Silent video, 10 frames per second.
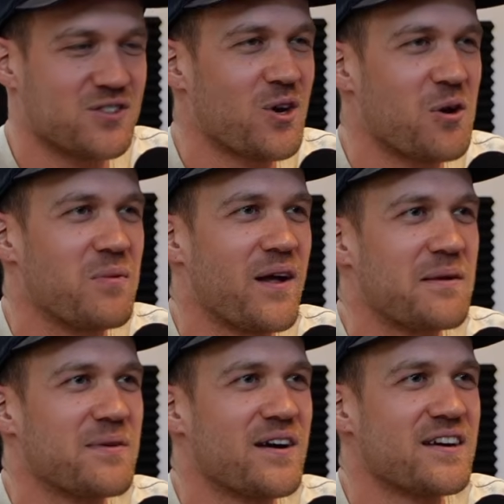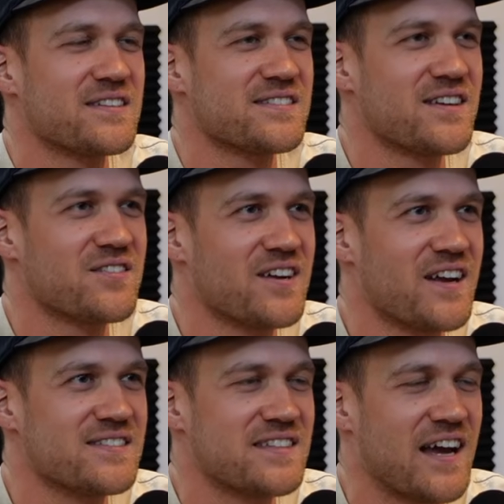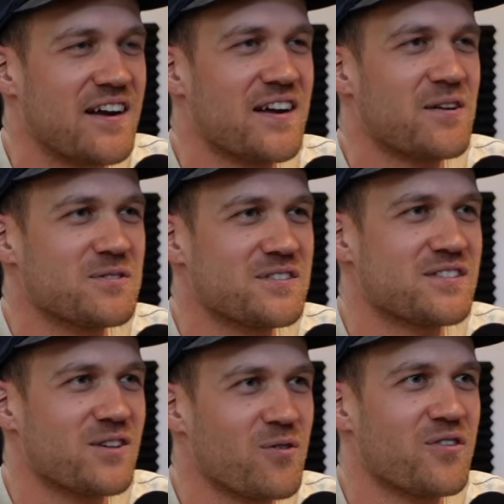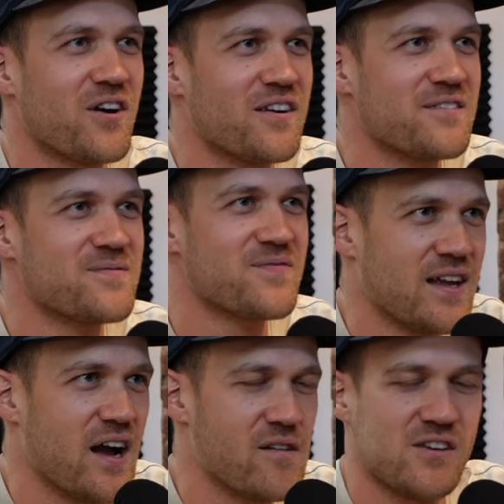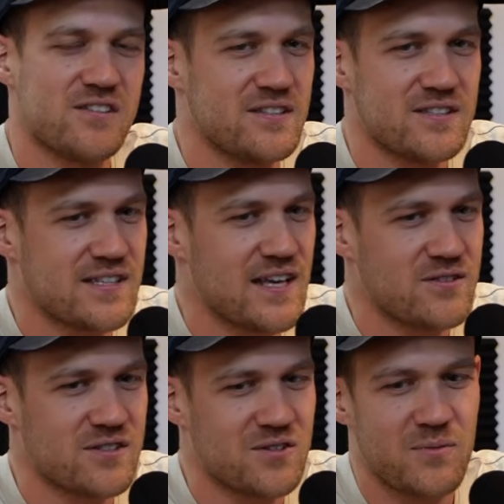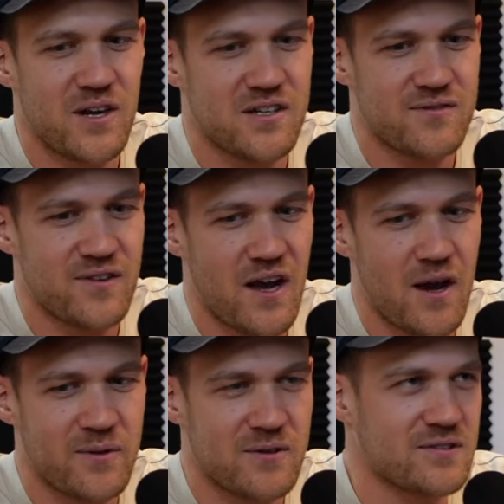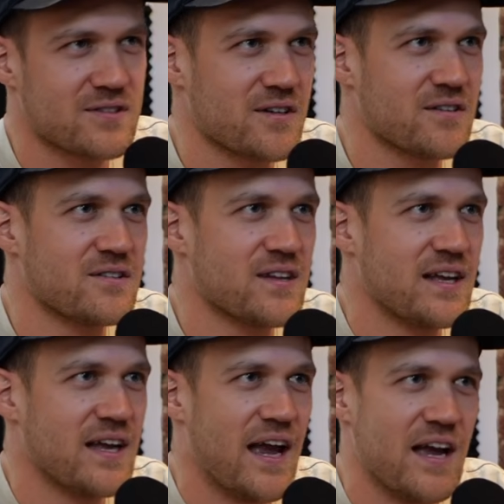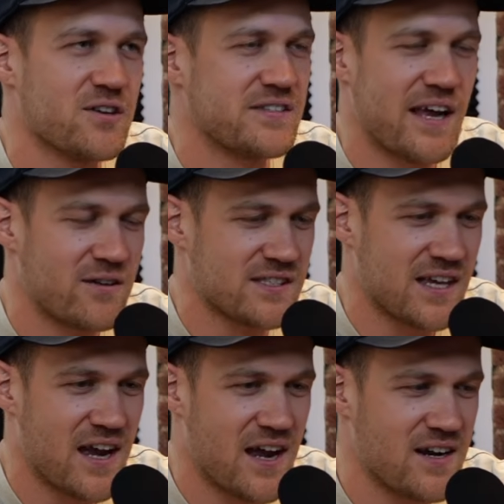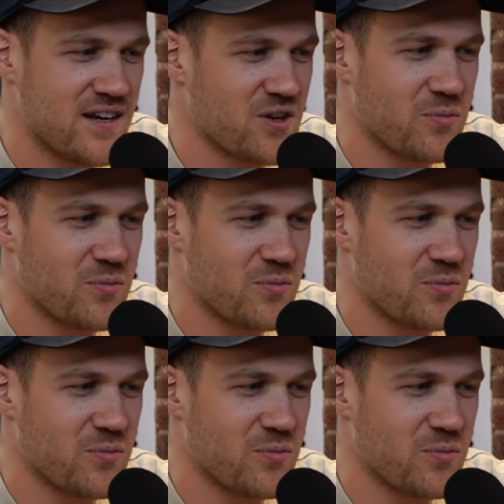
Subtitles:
show at Black Box the other night, Saturday, was so fun. Obviously, the sound system there is phenomenal. So, and your sound design and your